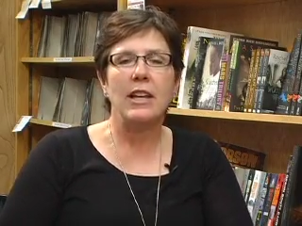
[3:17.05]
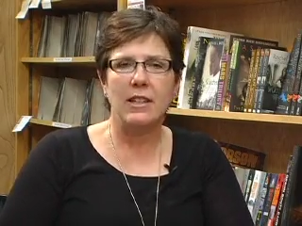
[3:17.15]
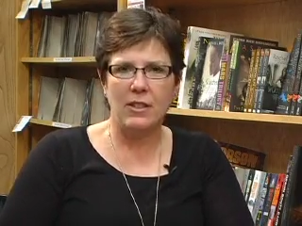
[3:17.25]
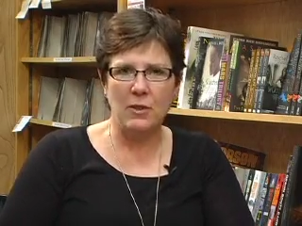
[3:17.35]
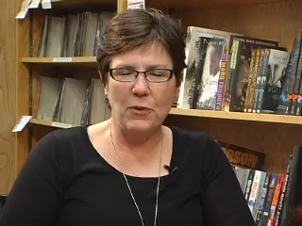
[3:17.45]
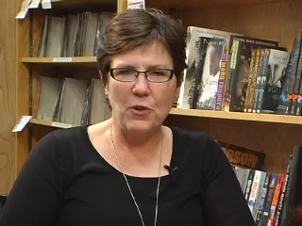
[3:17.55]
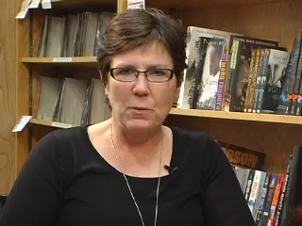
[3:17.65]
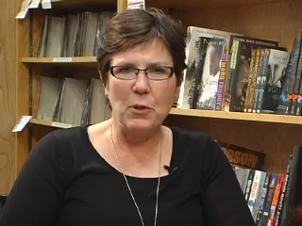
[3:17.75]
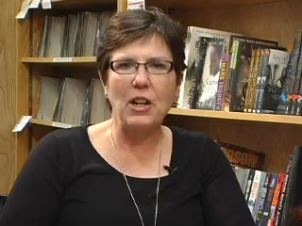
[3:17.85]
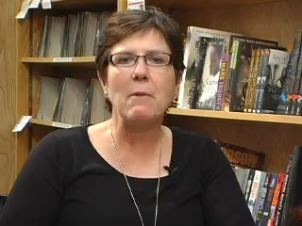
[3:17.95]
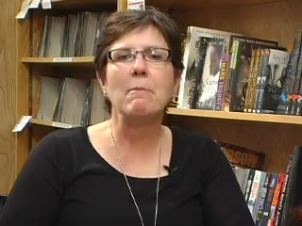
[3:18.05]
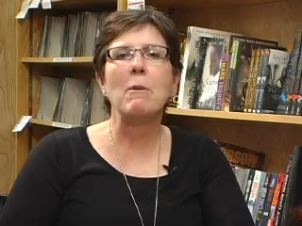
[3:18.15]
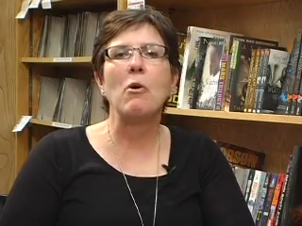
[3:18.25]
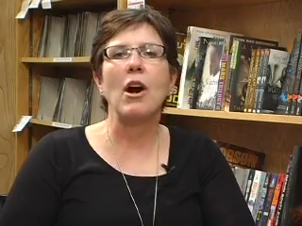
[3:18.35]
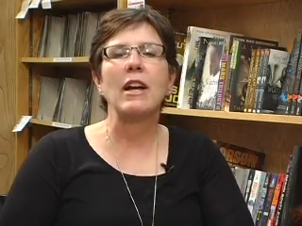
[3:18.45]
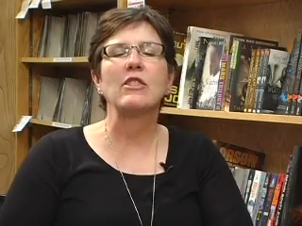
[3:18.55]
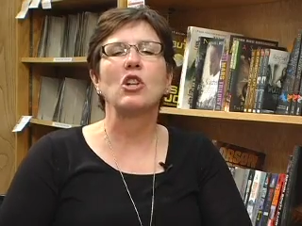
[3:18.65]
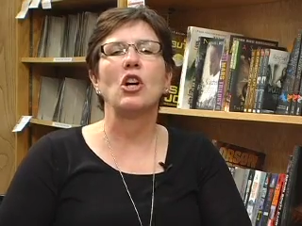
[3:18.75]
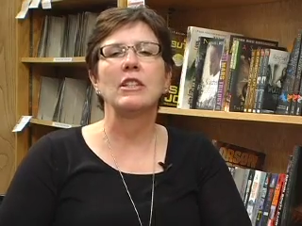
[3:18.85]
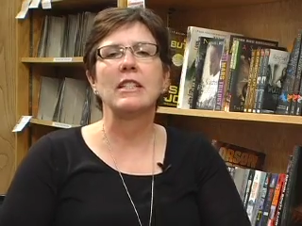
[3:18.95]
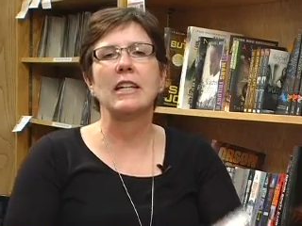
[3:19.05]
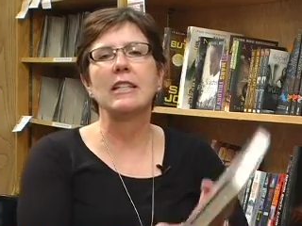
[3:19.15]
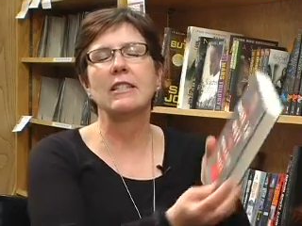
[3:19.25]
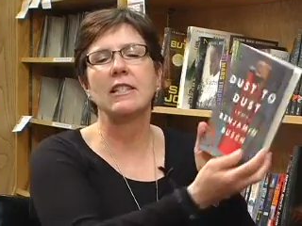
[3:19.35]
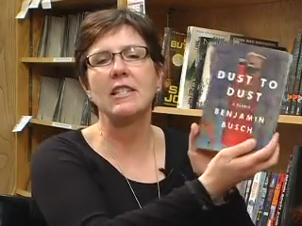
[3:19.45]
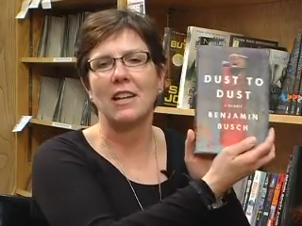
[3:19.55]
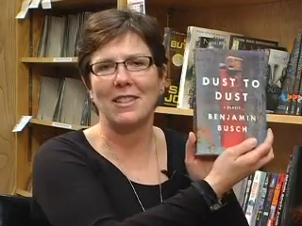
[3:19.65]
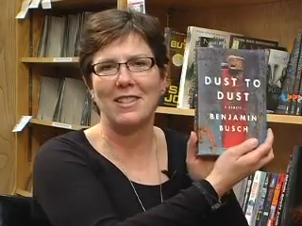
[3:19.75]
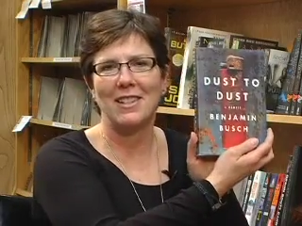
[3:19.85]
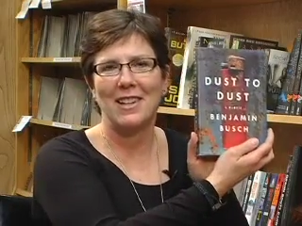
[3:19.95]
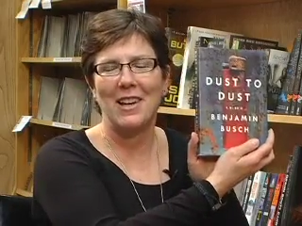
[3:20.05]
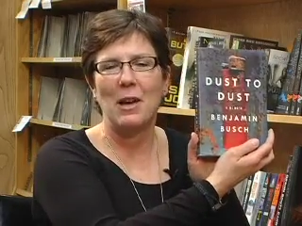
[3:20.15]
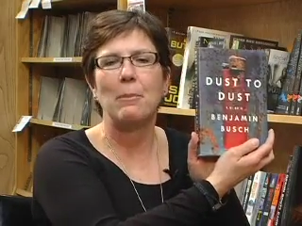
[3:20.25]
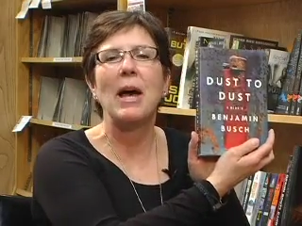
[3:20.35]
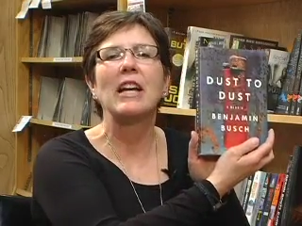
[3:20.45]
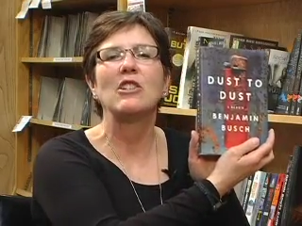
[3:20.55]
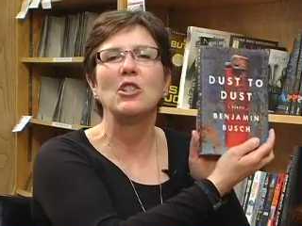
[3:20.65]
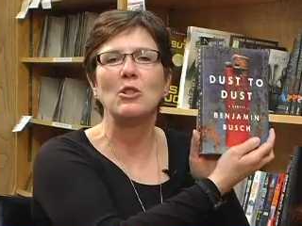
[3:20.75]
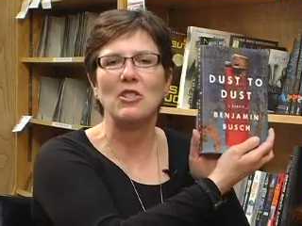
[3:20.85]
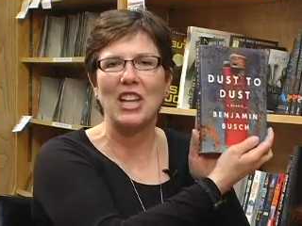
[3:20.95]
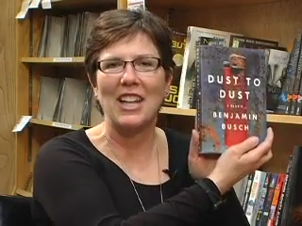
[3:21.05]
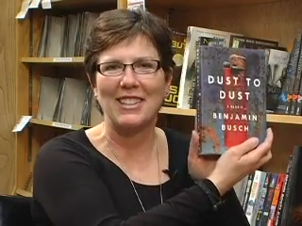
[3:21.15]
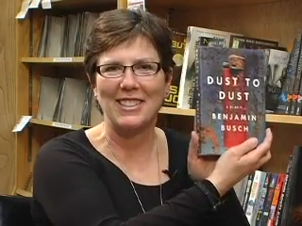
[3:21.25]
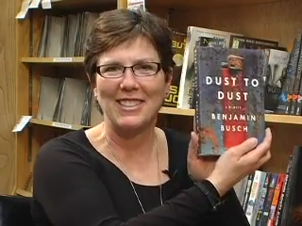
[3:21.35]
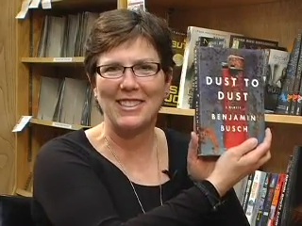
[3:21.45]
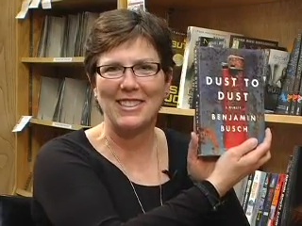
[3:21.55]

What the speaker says: It's his first book, a memoir. It's called Dust to Dust. Back to you, Jen.